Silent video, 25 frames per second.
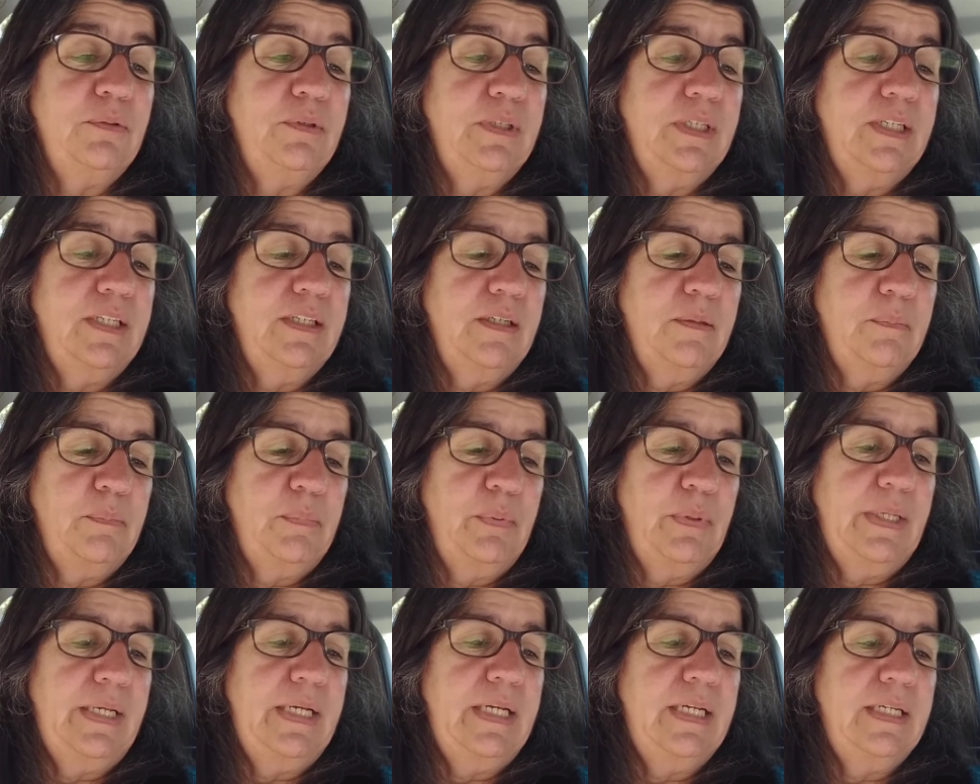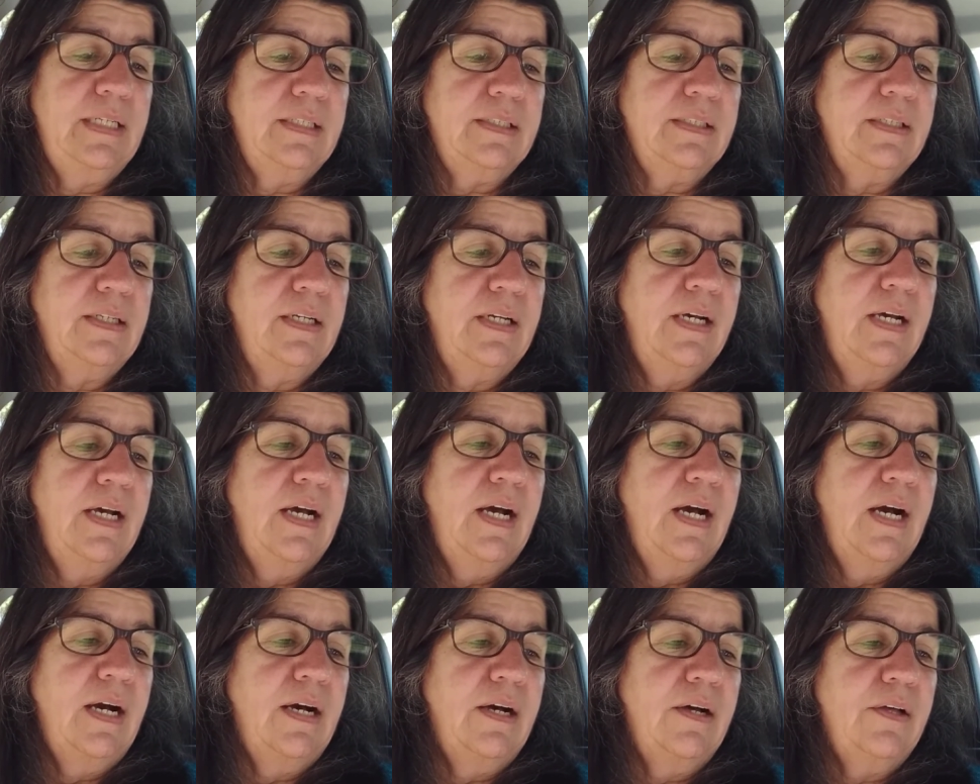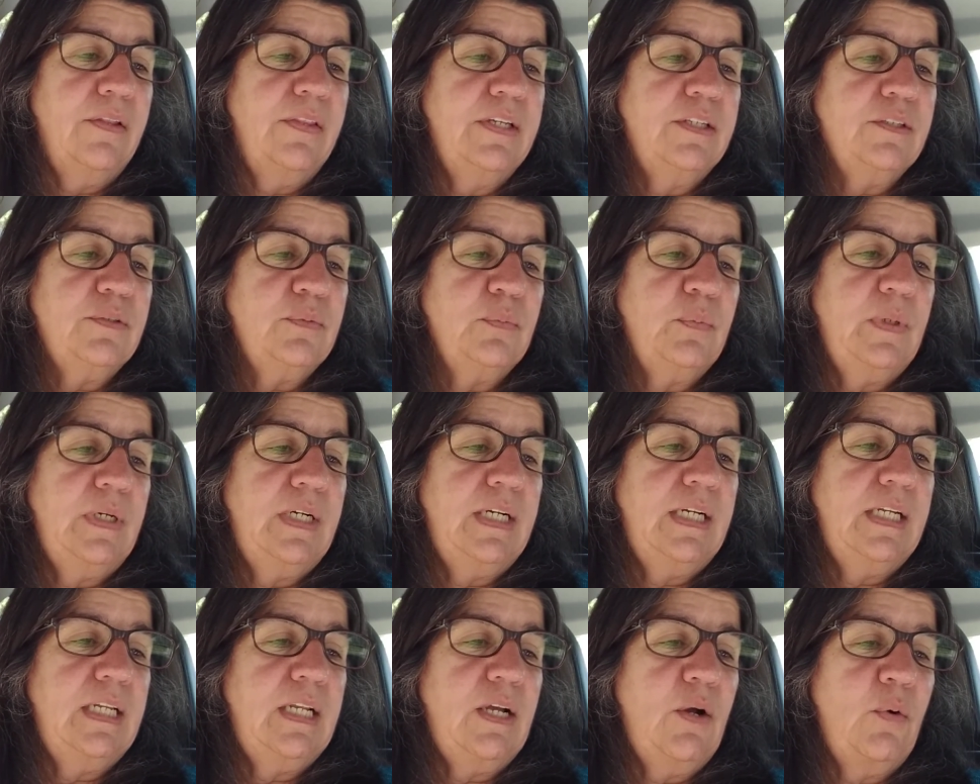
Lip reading: looking plant. This one